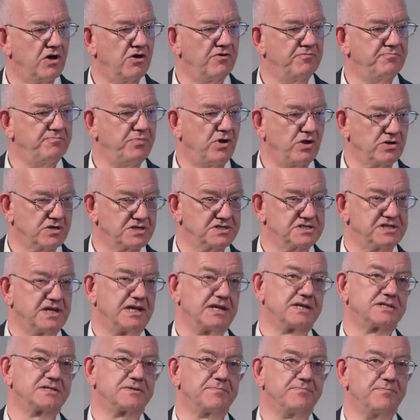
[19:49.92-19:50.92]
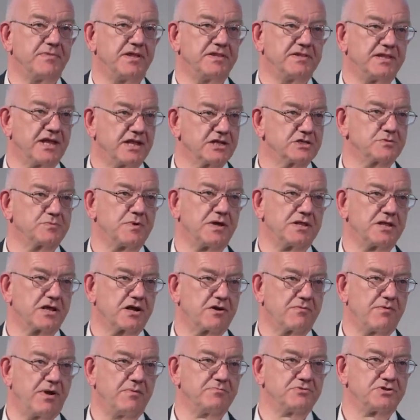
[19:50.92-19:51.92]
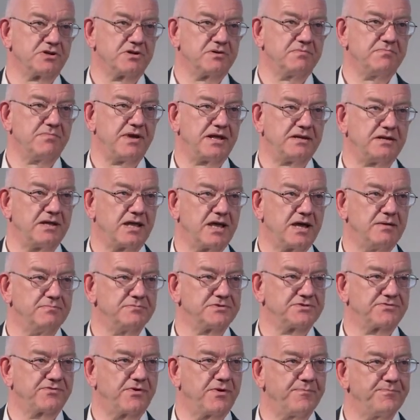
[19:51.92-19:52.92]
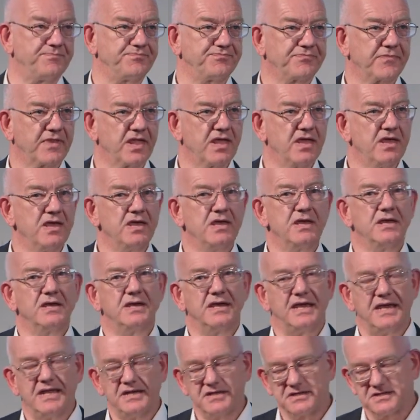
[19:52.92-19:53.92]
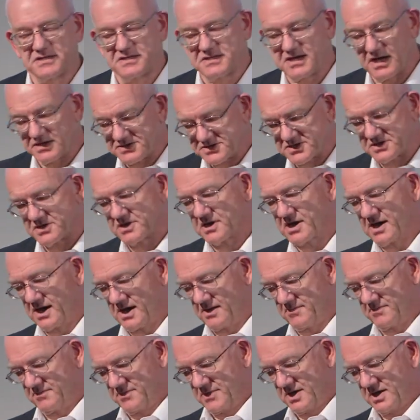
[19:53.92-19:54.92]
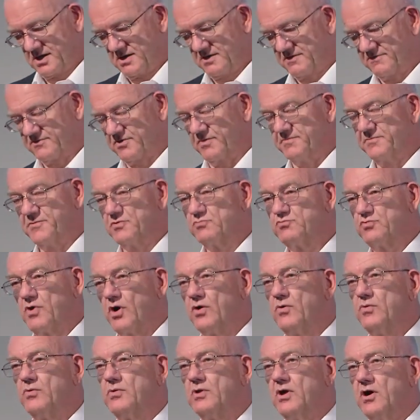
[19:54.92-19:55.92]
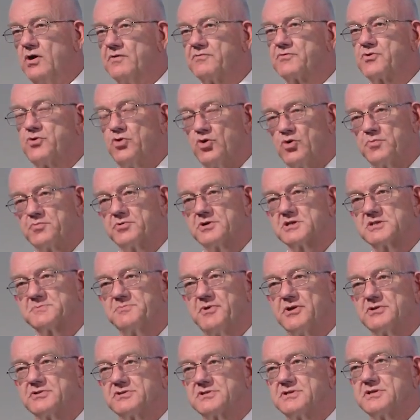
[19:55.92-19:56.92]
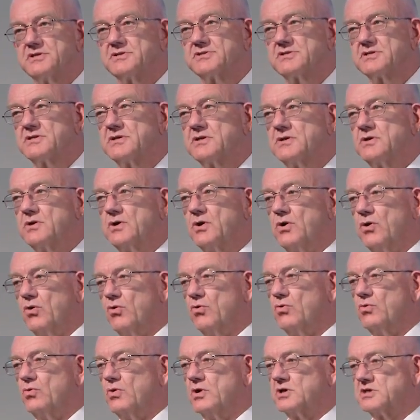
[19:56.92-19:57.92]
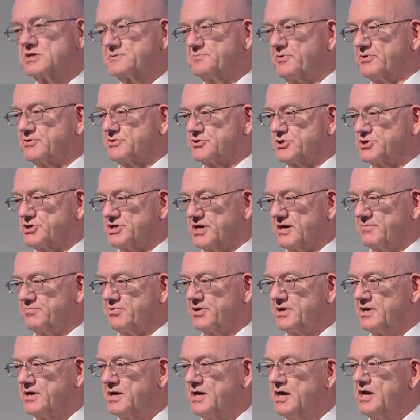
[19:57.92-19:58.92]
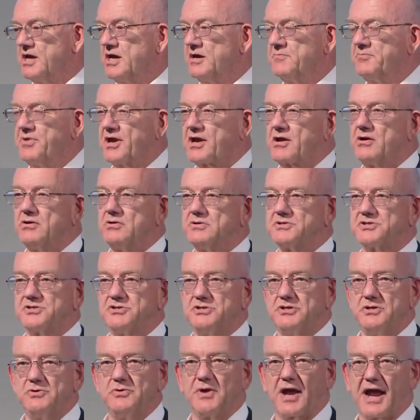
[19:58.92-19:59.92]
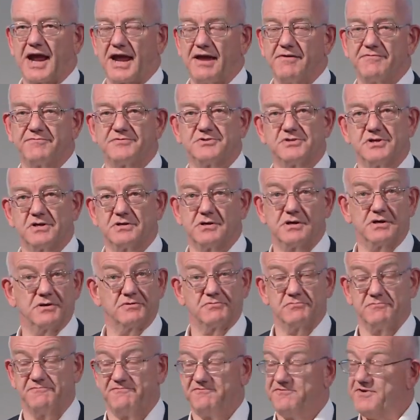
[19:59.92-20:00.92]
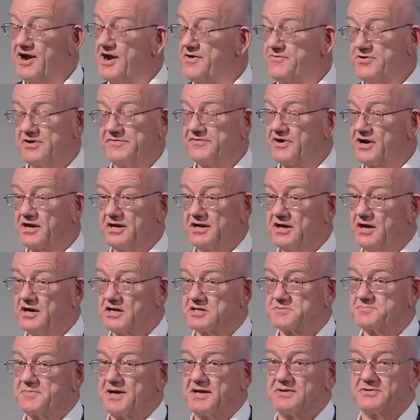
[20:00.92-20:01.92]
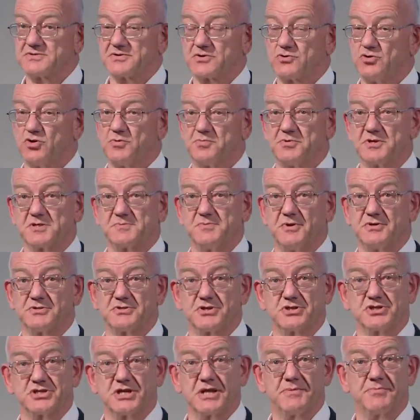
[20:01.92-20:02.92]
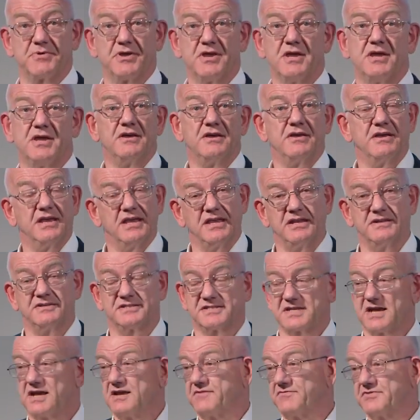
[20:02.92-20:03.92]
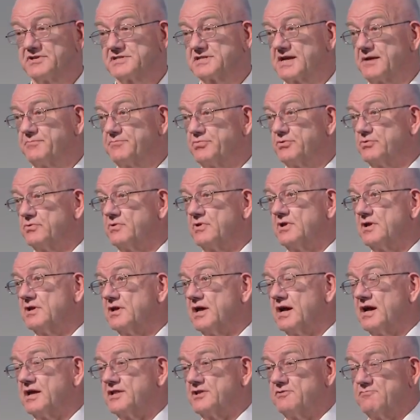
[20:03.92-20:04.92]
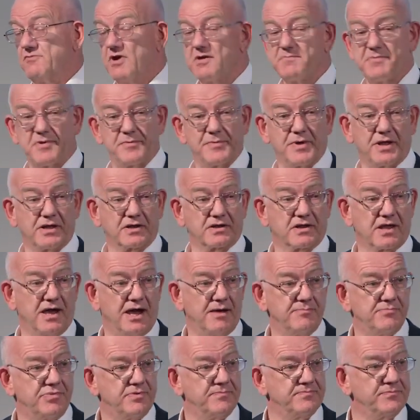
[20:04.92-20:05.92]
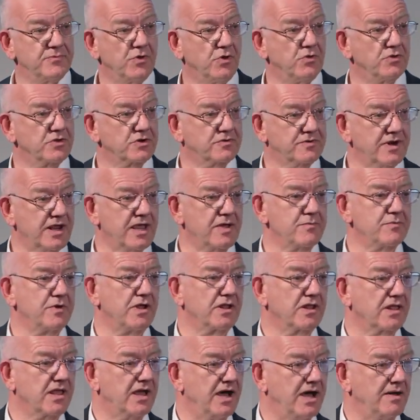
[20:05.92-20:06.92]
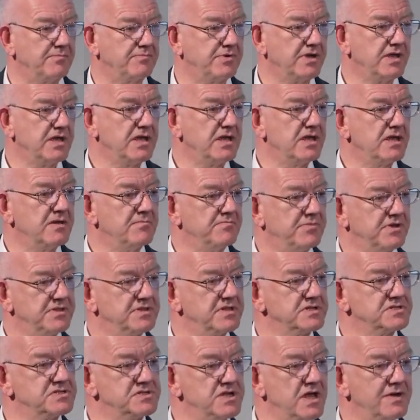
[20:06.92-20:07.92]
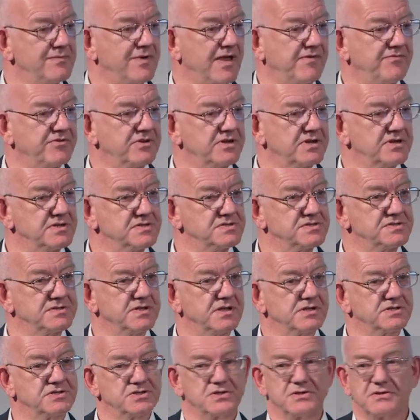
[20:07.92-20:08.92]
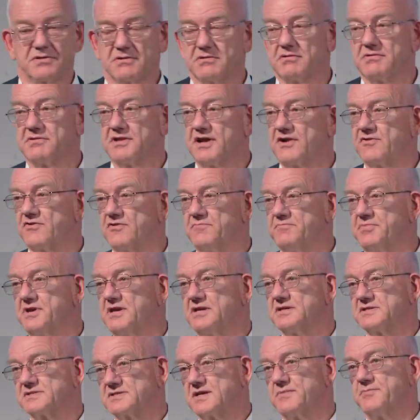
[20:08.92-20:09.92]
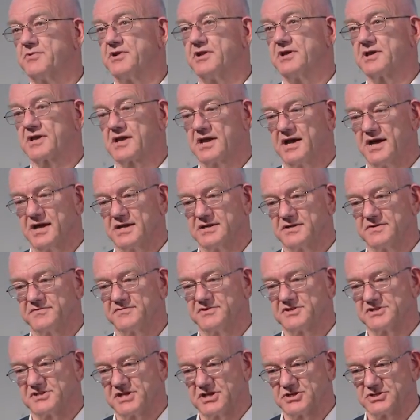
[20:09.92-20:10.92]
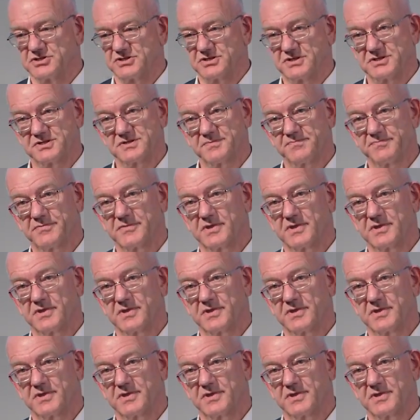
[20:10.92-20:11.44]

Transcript: of politics. And that's where the corruption mainly comes from. It doesn't come from the role of corporate sponsors or sponsorship, because you have just very, very large amounts of corporate sponsorship in, say, for example, the Rugby World Cup or the Cricket World Cup, but there's no evidence that there have been similar kind of decisions